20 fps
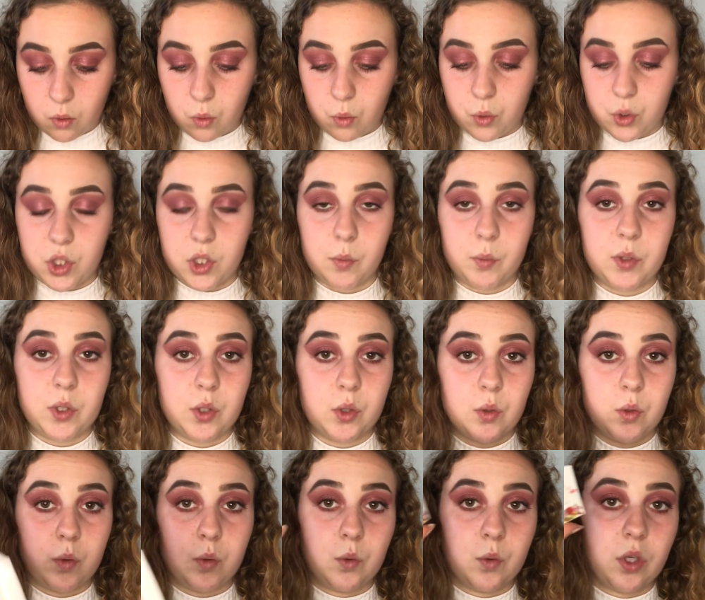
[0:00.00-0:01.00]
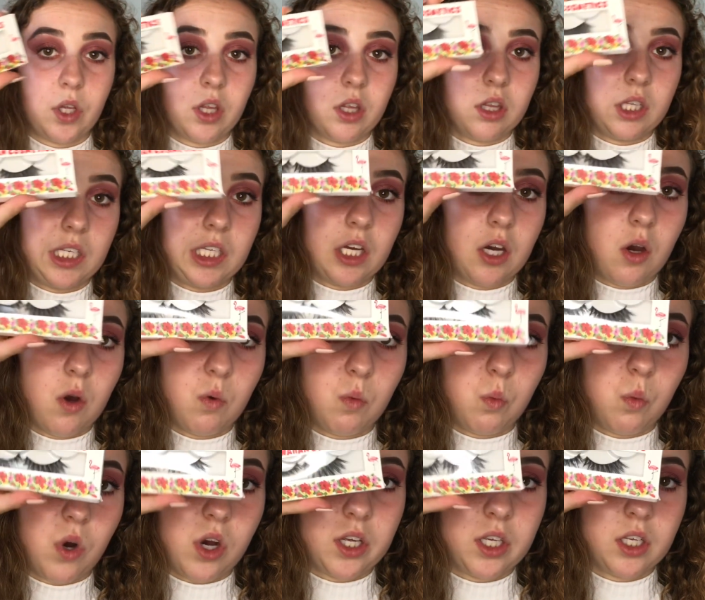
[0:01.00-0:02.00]
Or shall we do the
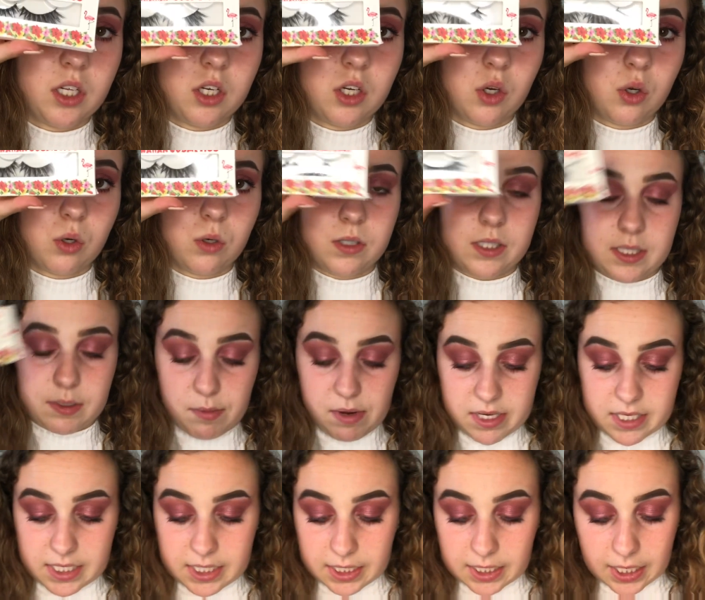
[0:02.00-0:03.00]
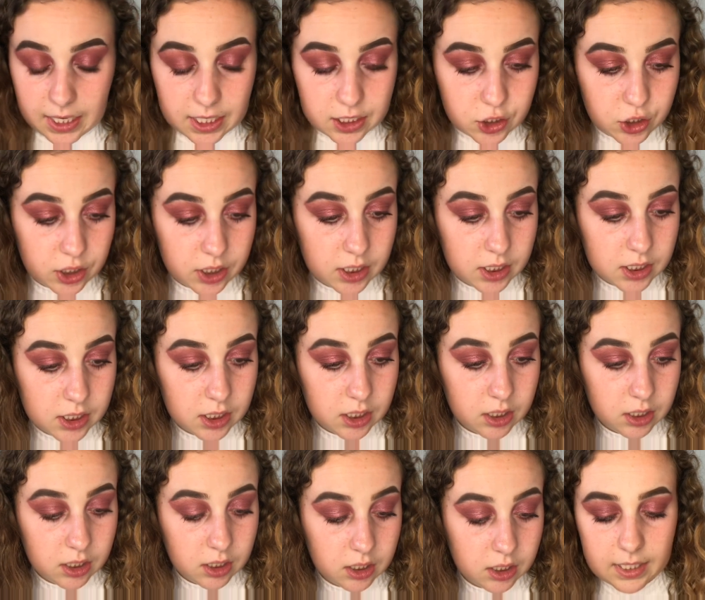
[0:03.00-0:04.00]
Hawaiian cosmetic lashes?
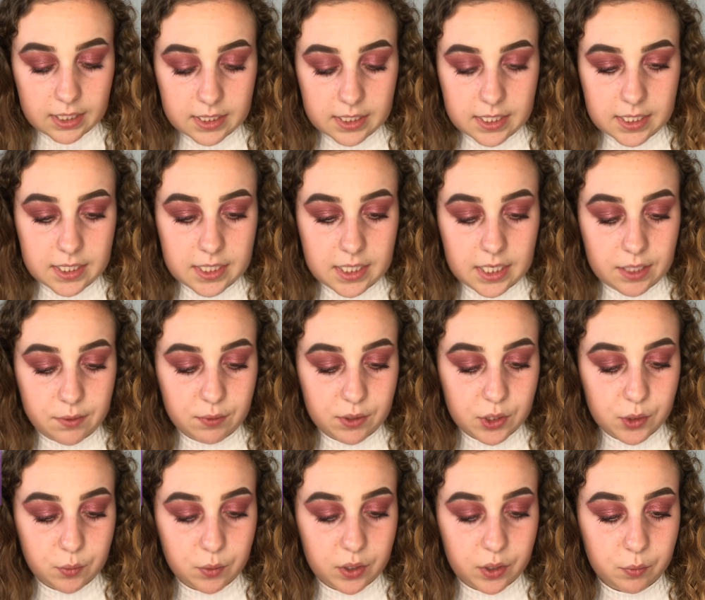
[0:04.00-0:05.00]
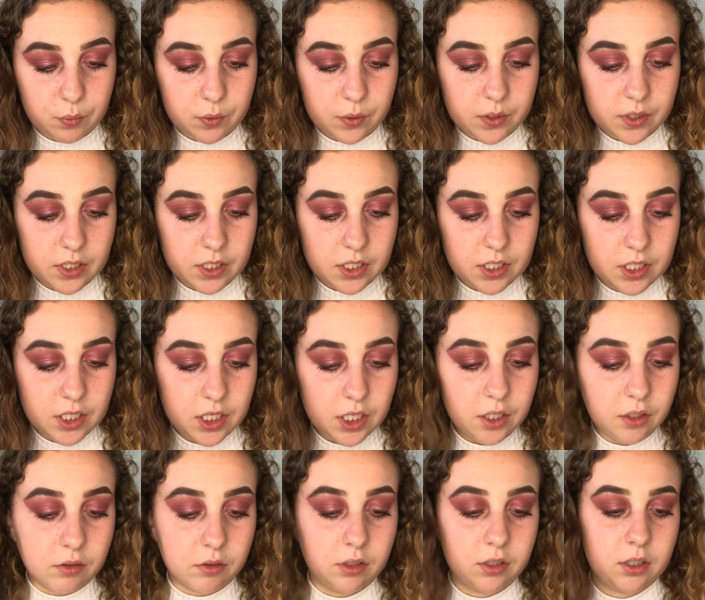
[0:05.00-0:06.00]
Let's see which one it wants us to
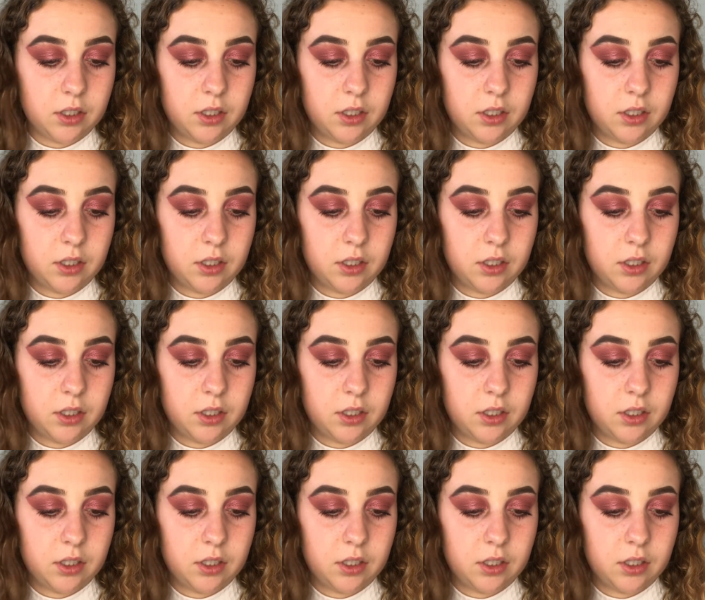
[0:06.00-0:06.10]
do.